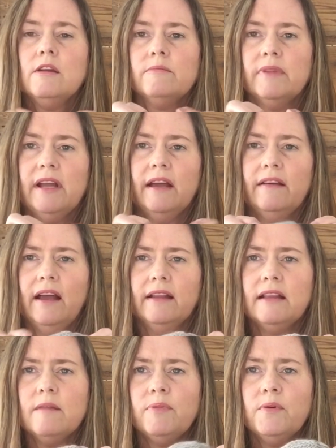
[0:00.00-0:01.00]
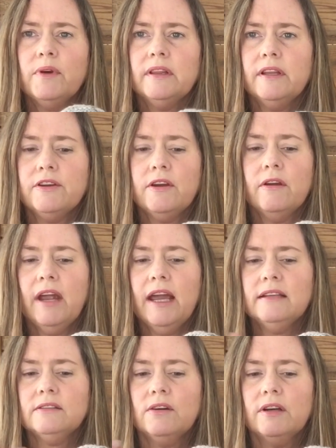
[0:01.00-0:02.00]
But at that point, then you
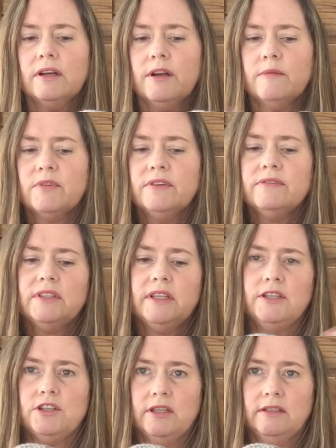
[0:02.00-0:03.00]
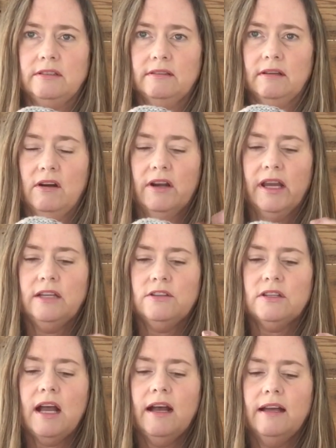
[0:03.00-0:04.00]
cast on a number of stitches on each
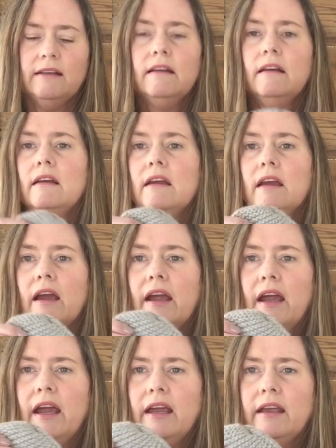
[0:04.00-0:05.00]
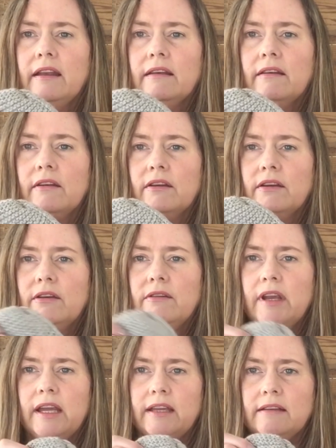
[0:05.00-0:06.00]
side, and you
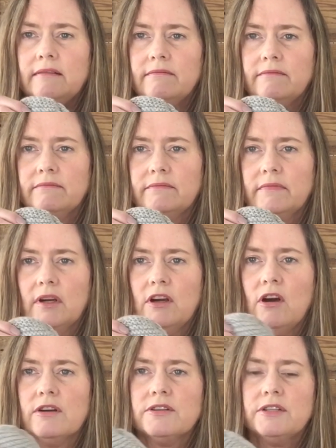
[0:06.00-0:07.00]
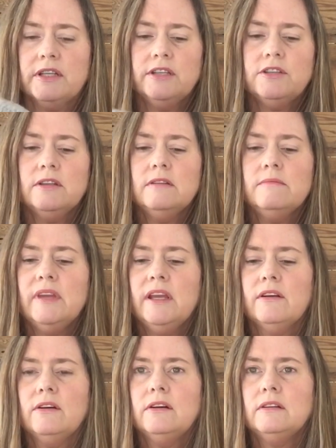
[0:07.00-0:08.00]
knit garter stitch in the
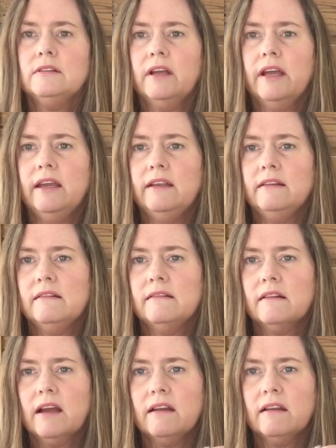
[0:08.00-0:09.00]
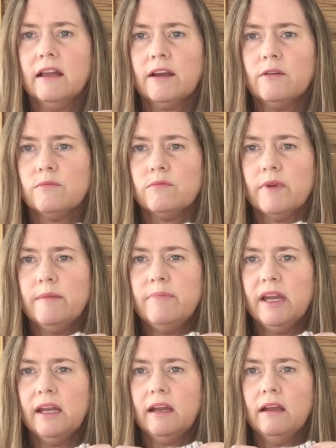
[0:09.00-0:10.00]
middle and kind of like a
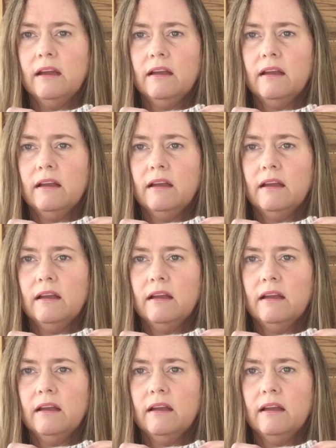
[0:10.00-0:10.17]
ribbing